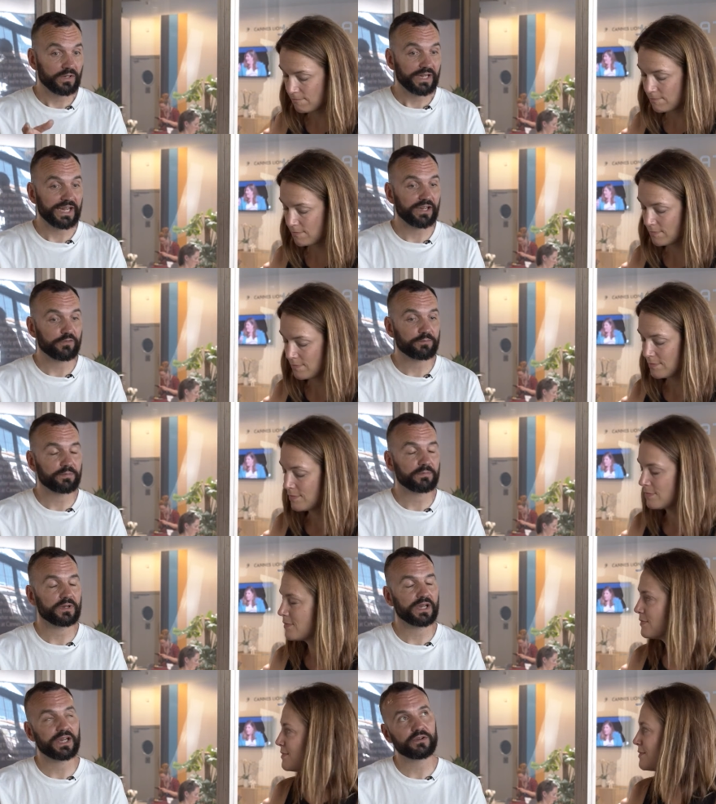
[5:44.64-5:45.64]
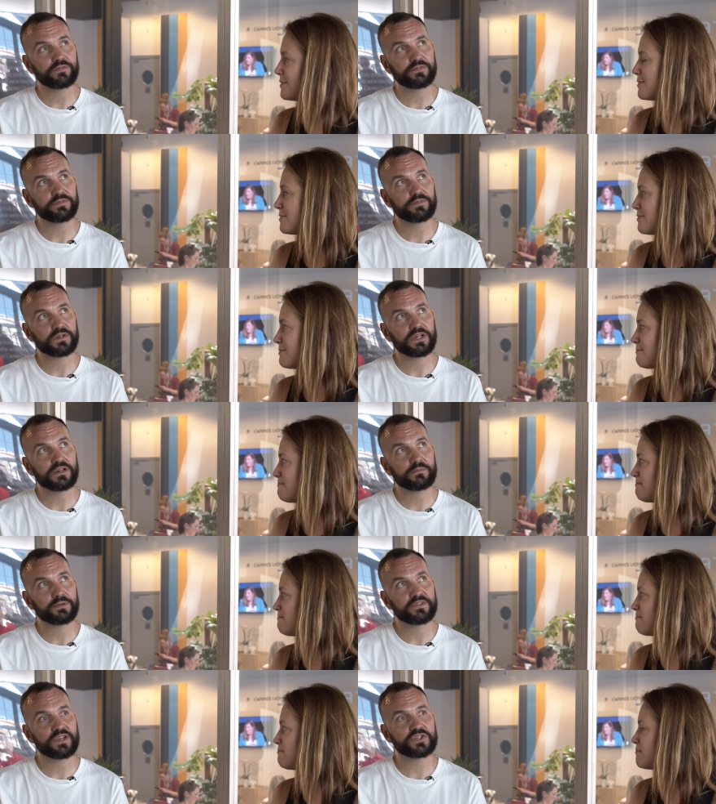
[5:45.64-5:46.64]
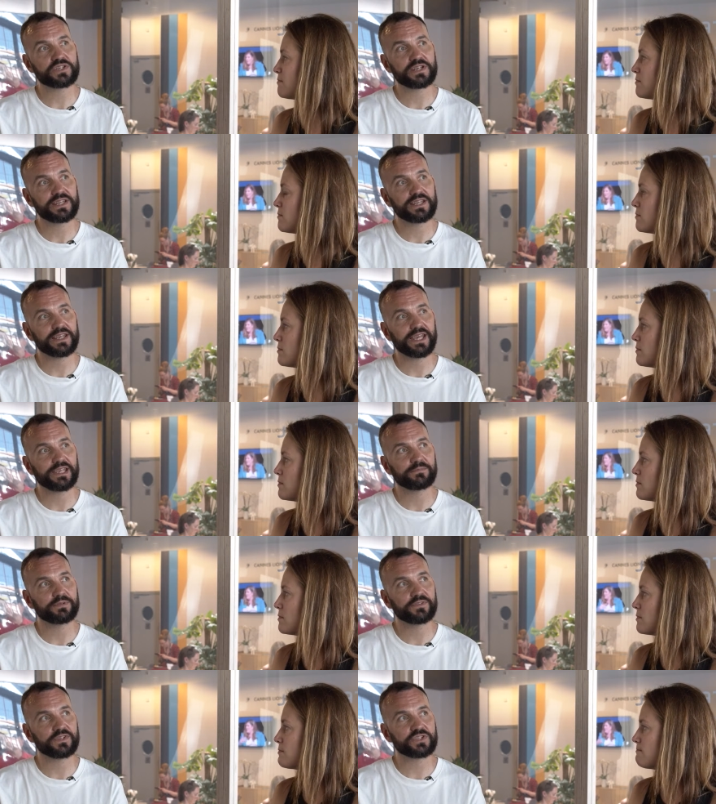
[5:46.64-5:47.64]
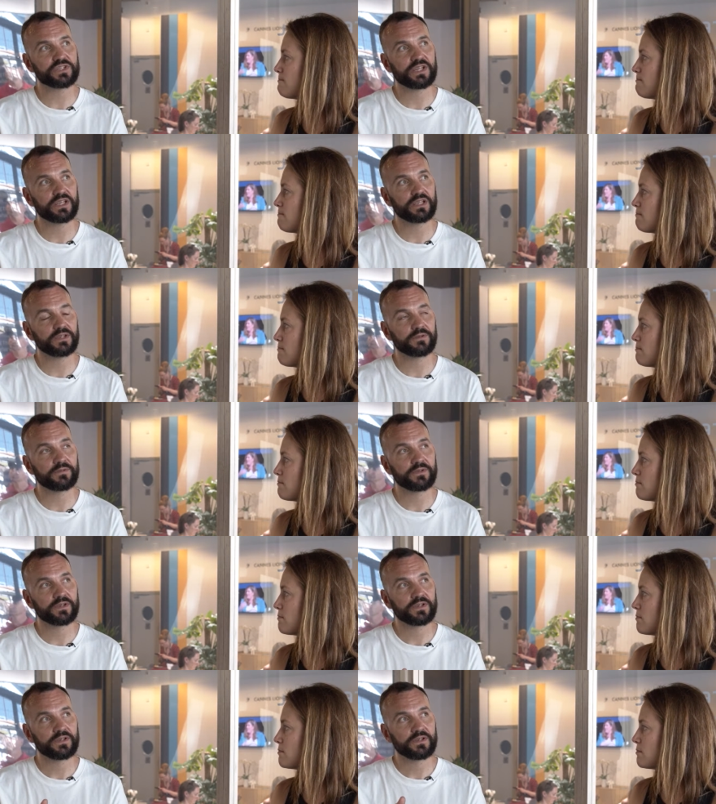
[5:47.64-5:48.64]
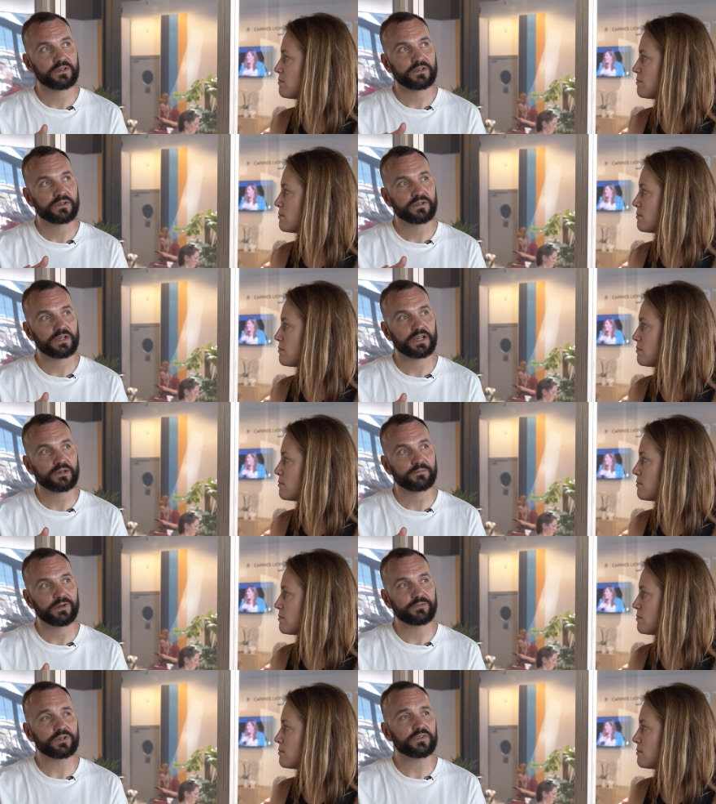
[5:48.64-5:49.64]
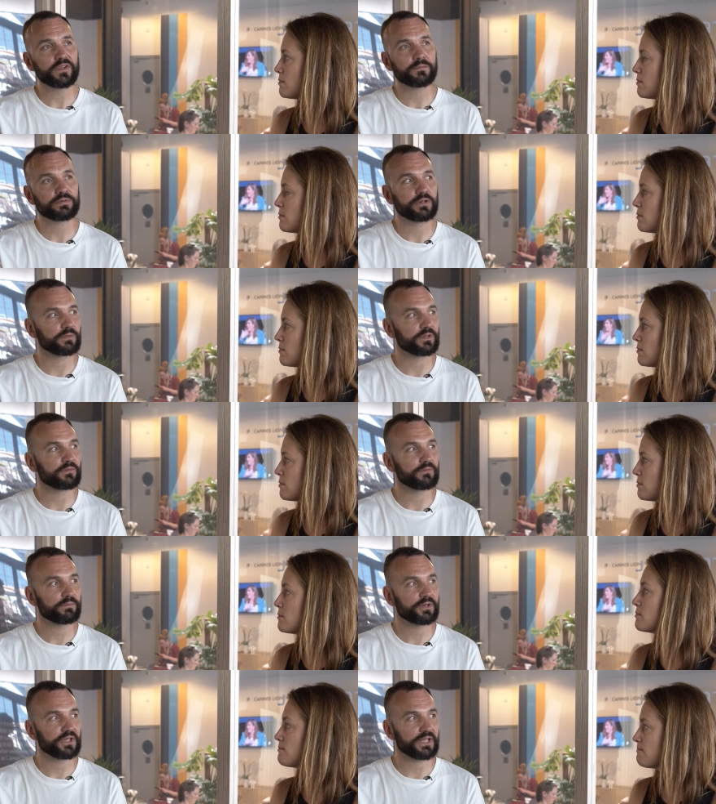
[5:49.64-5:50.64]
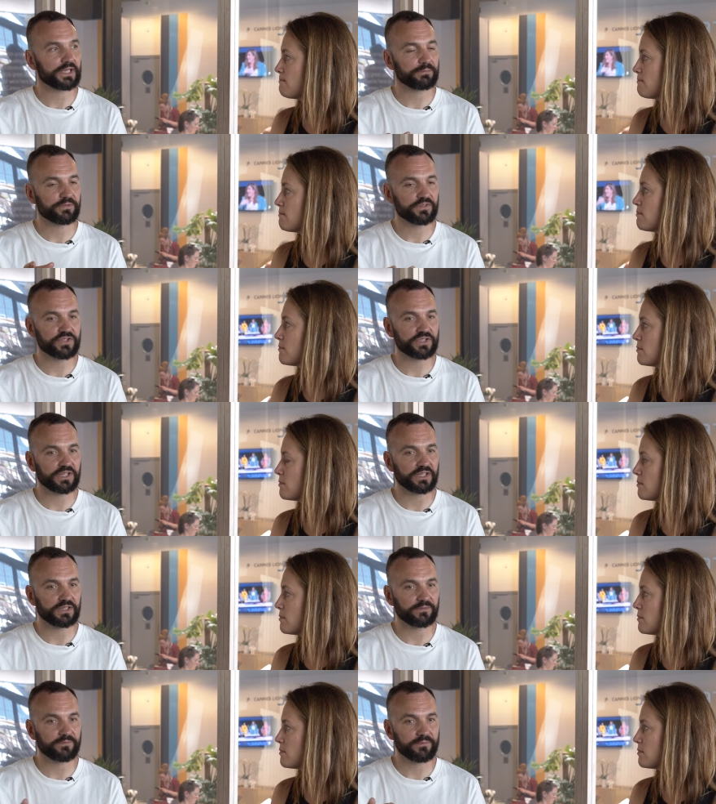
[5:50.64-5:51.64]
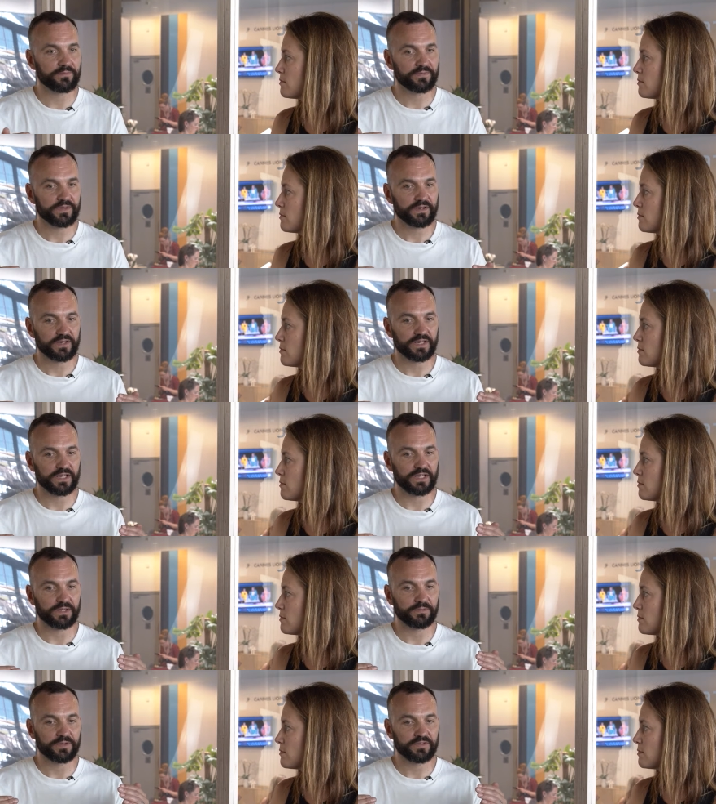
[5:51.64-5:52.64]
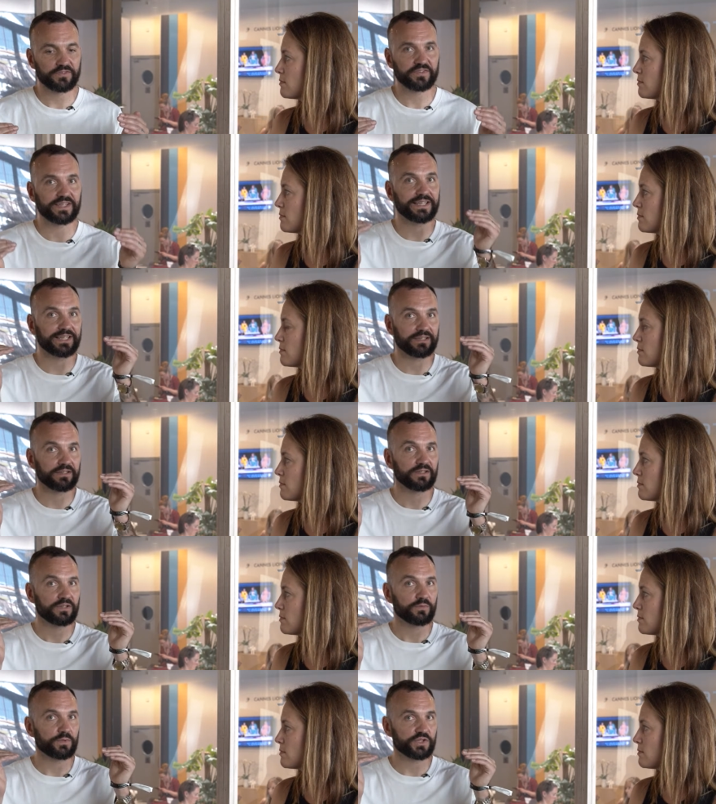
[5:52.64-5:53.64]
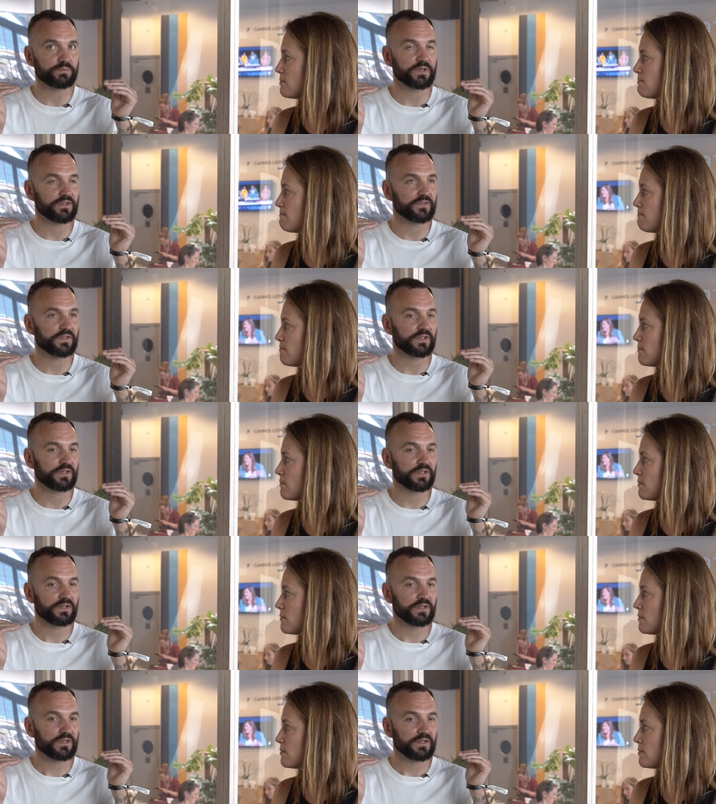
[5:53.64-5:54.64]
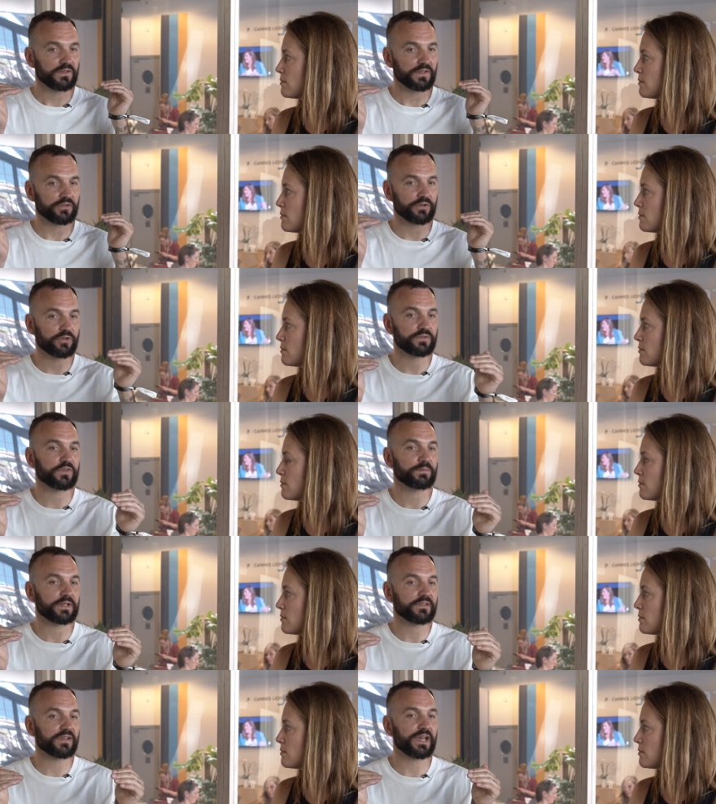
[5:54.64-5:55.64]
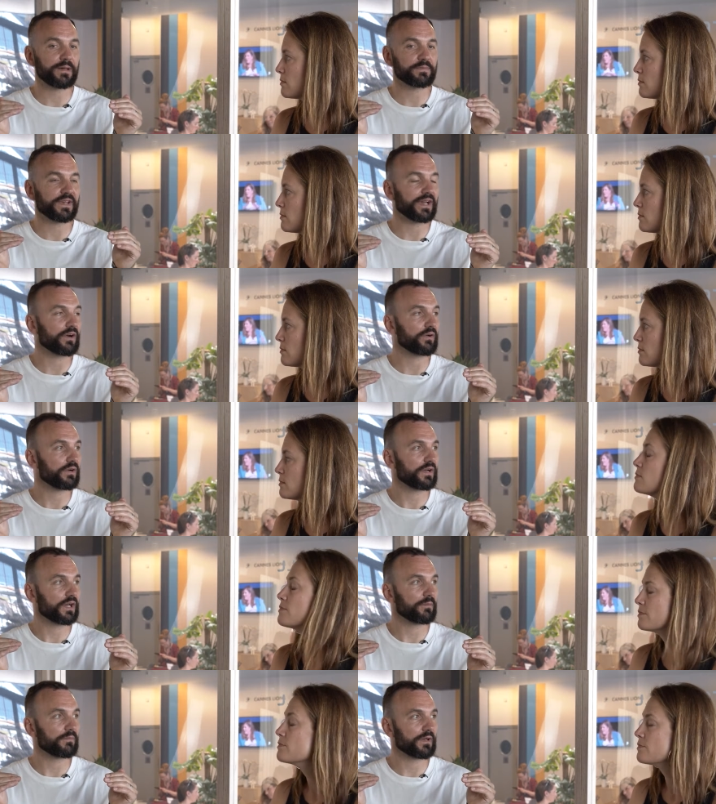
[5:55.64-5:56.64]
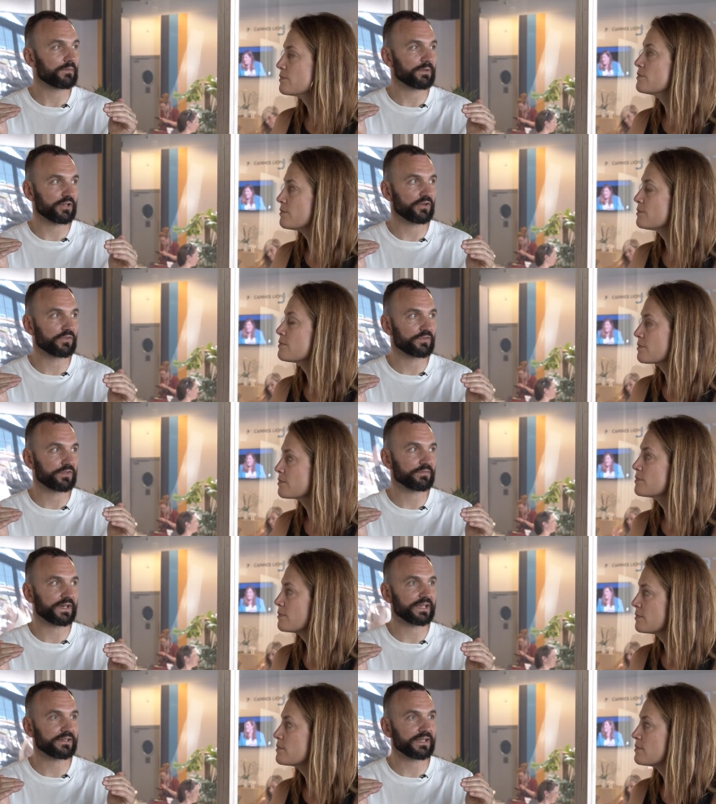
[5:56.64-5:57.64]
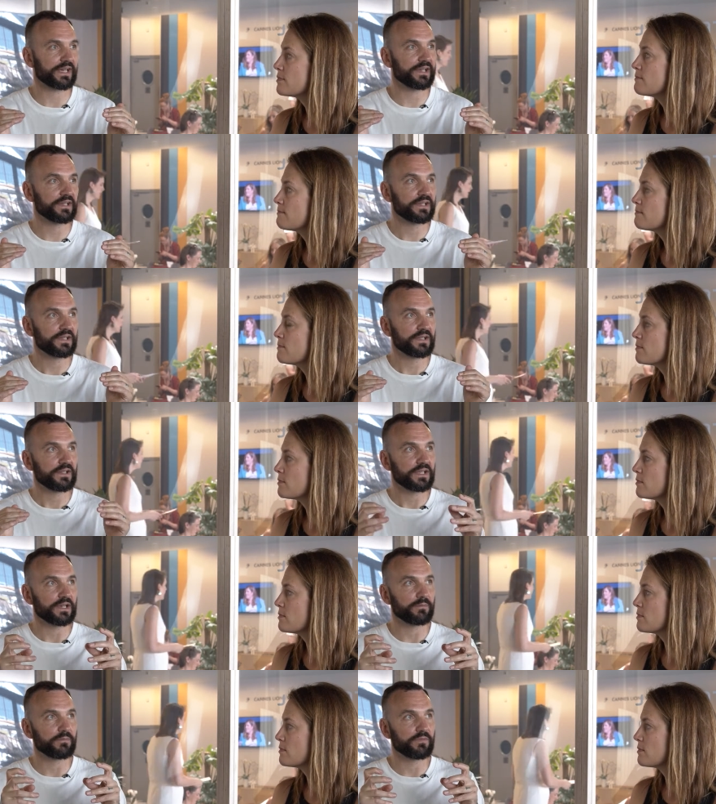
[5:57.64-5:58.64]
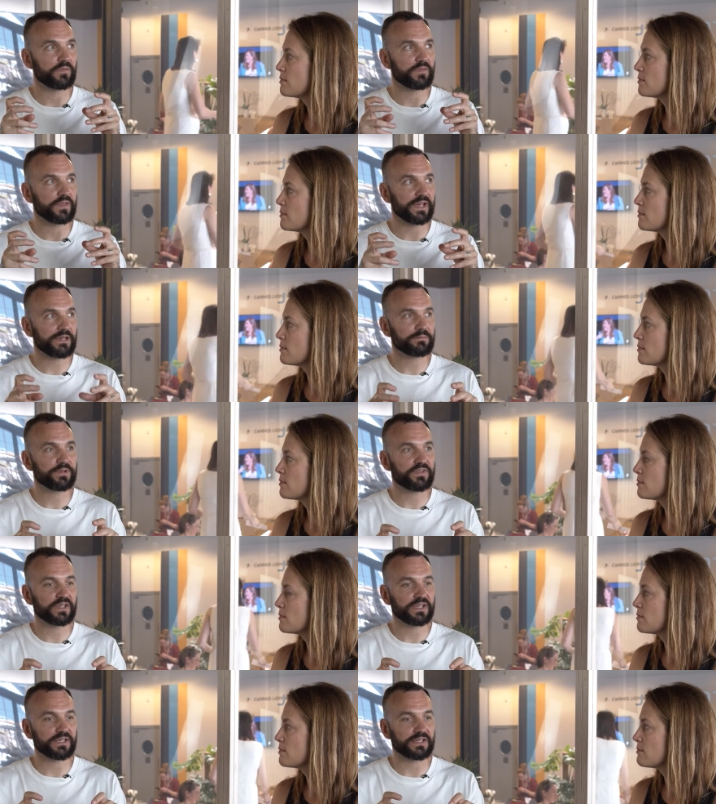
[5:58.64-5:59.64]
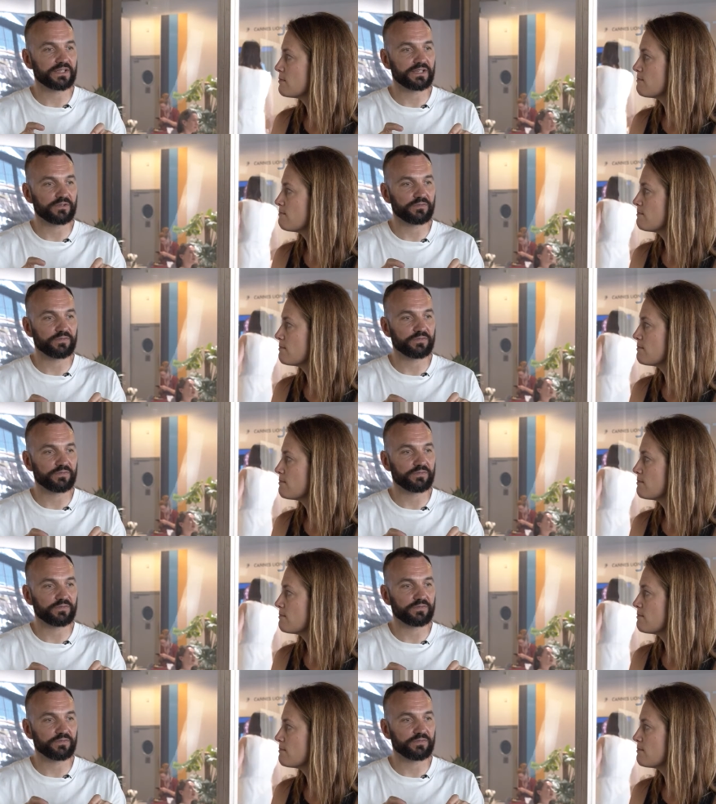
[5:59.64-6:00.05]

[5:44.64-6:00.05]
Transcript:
Speaker 1: have have uh, potentially a positioning, um, I'm not going to say a problem, but like a positioning uh, ceiling, which means that the growth has been tapped out um, because of the fact that um, that particular